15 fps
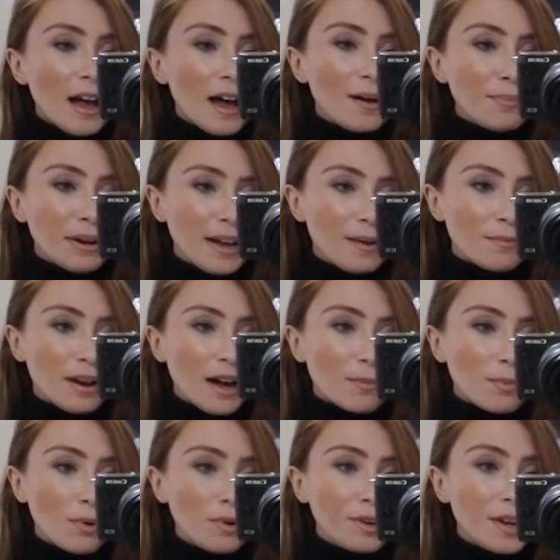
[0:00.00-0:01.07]
a plain
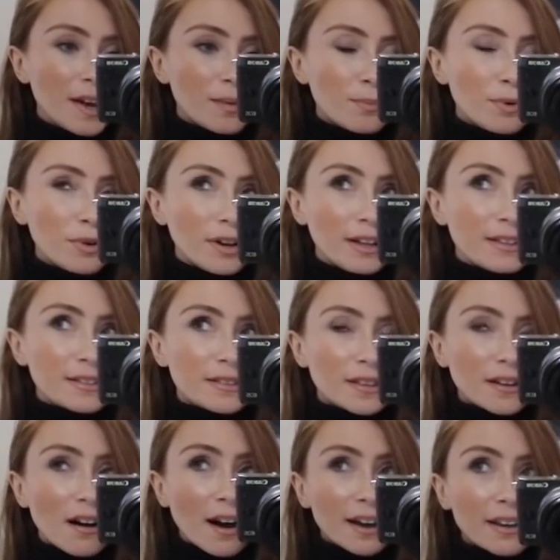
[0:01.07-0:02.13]
black polo neck, but it's
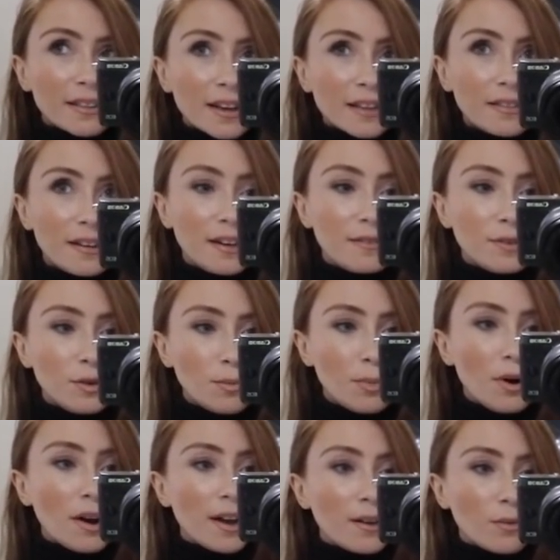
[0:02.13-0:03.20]
the kind of thing that if you
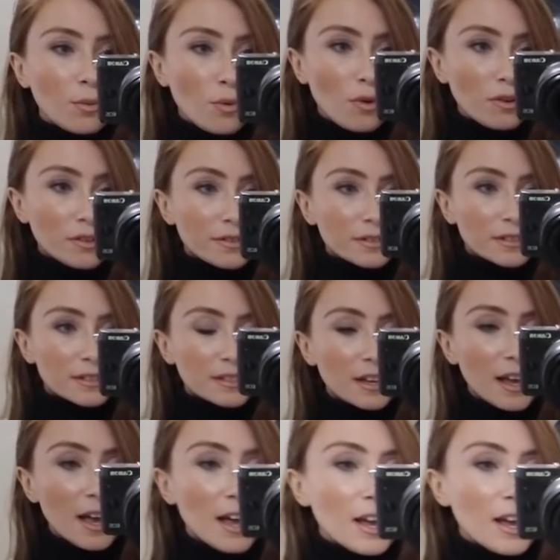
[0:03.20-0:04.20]
buy it once,